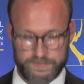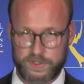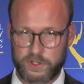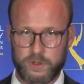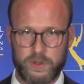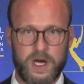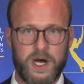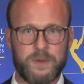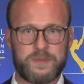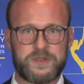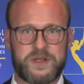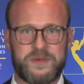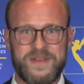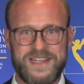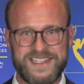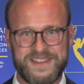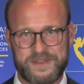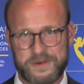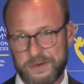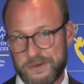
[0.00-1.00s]
You helped
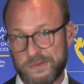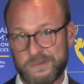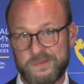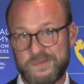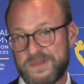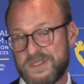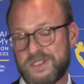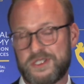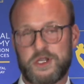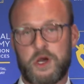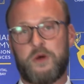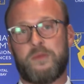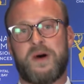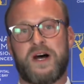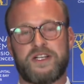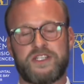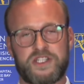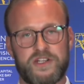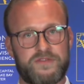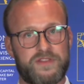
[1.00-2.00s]
me through so
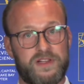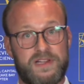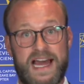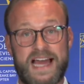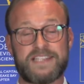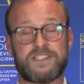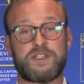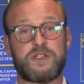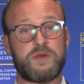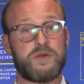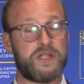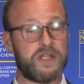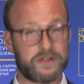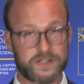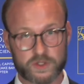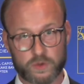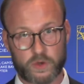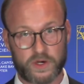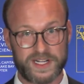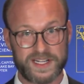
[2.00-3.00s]
much of the last 2
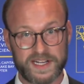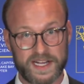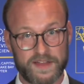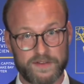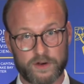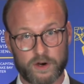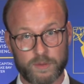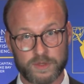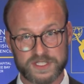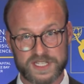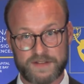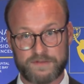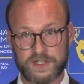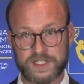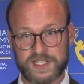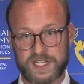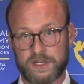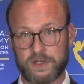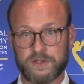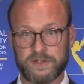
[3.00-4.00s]
years, working together almost every
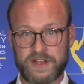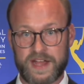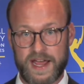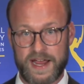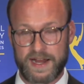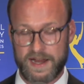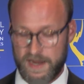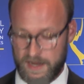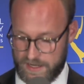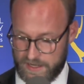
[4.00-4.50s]
single day.